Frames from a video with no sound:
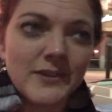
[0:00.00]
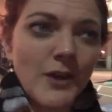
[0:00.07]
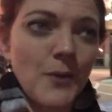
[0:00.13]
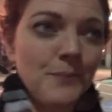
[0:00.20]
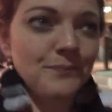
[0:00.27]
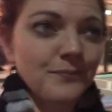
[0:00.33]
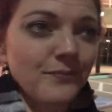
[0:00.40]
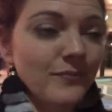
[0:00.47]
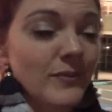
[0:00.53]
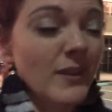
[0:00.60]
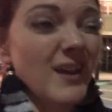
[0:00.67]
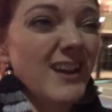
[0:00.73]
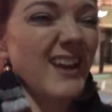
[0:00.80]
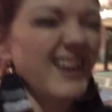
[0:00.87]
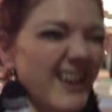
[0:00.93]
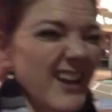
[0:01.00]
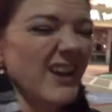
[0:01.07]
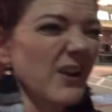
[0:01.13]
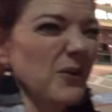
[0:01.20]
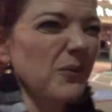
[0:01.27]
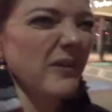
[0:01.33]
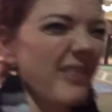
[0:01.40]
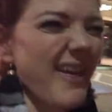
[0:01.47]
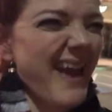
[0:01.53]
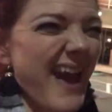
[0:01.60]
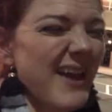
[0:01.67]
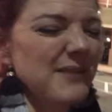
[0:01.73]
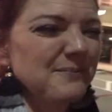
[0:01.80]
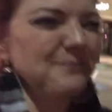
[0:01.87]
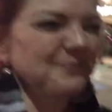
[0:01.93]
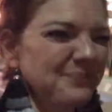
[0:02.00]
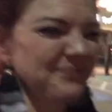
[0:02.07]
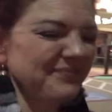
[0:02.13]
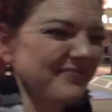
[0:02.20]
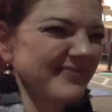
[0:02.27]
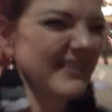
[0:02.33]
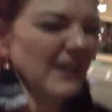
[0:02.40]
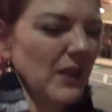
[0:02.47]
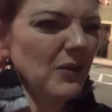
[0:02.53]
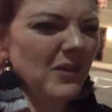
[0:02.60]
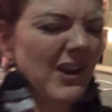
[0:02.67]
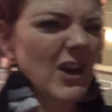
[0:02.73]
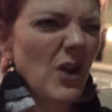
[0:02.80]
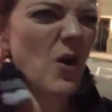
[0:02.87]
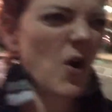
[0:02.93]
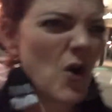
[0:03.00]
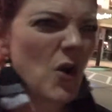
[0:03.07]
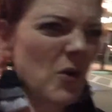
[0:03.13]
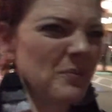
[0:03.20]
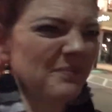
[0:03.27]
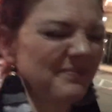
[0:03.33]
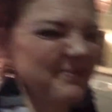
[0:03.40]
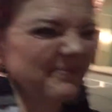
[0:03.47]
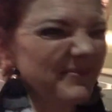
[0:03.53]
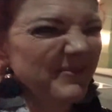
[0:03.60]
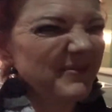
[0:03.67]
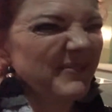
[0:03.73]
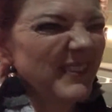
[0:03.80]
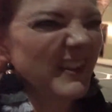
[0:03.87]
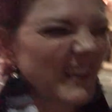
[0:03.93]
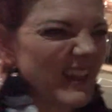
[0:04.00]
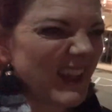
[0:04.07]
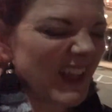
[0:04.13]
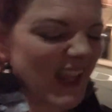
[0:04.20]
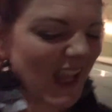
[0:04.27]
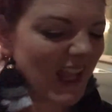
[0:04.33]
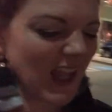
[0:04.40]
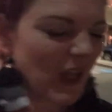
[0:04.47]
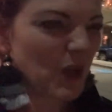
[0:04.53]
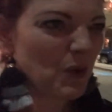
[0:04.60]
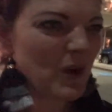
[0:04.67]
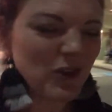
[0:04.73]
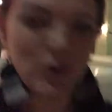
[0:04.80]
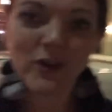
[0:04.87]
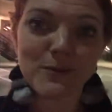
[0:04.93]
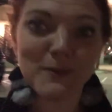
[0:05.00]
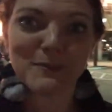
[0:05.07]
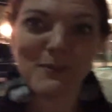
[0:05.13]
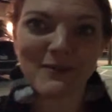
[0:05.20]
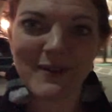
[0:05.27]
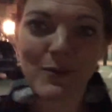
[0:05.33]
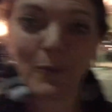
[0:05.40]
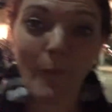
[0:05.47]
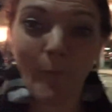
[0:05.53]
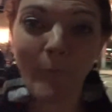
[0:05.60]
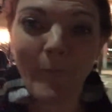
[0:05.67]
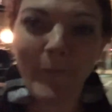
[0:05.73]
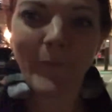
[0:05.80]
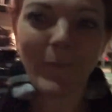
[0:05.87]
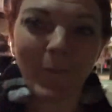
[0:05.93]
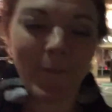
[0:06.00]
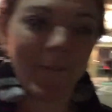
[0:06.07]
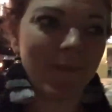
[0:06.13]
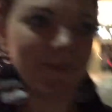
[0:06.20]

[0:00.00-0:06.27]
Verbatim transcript: So with that, we go home and watch a Christmas movie. Woohoo!